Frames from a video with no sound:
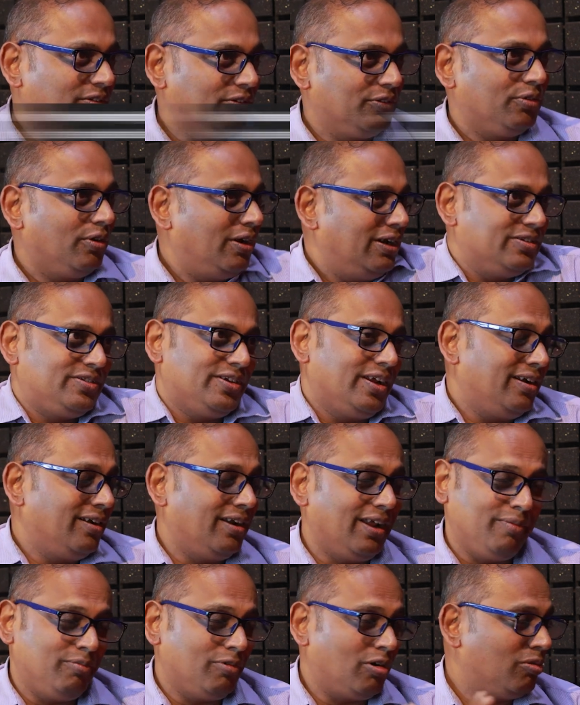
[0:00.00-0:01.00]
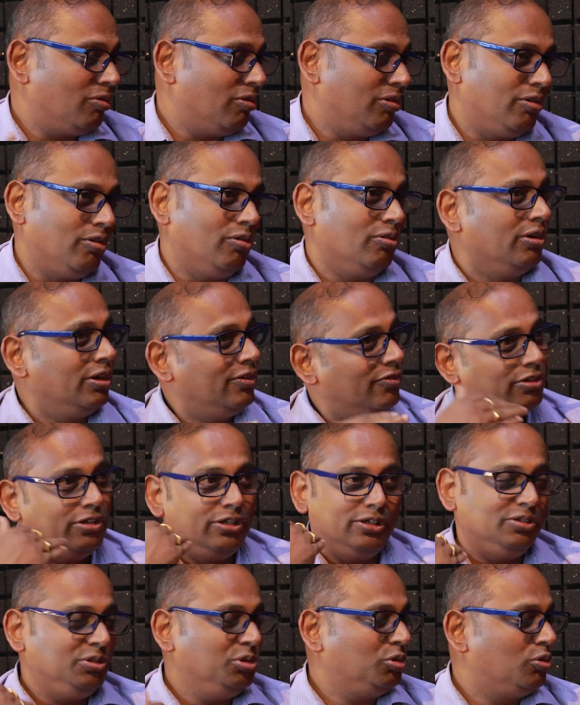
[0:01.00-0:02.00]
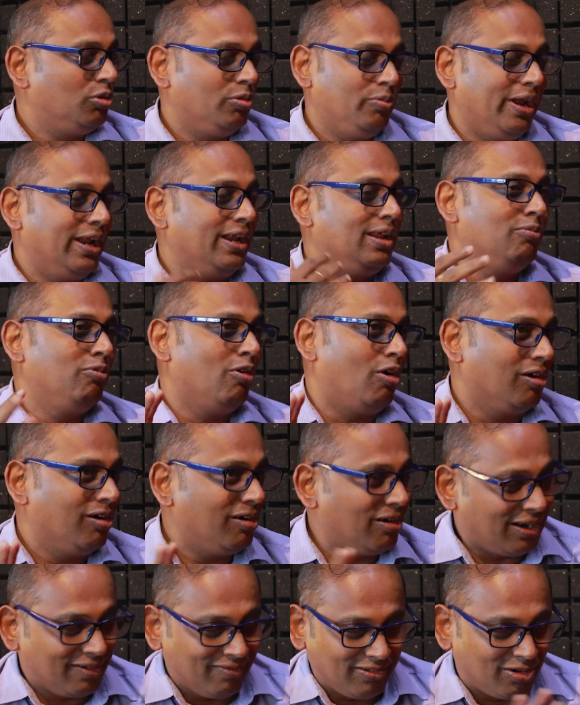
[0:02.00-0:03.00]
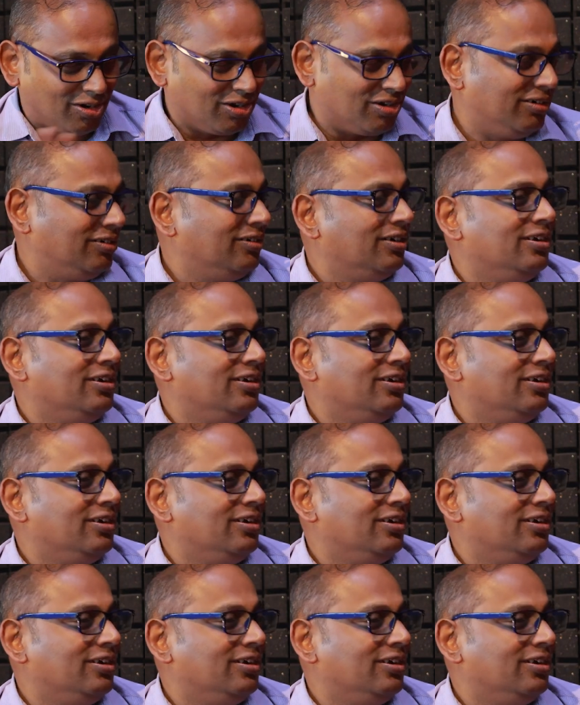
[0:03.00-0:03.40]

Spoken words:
So I decided I'm not going to do. You could be any blogger. I will not